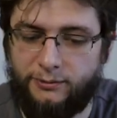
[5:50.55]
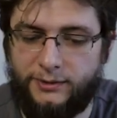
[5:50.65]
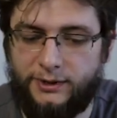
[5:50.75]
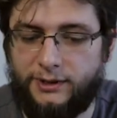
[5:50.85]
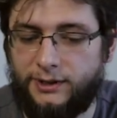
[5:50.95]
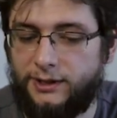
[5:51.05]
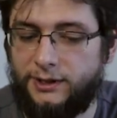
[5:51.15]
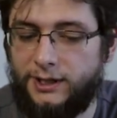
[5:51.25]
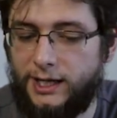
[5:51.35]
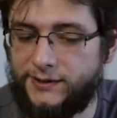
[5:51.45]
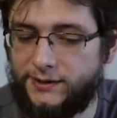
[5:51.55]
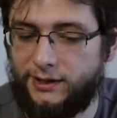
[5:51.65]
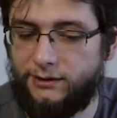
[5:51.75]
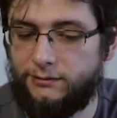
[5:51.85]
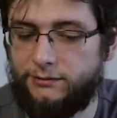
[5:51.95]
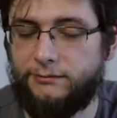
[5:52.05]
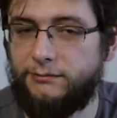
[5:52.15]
mi laskę,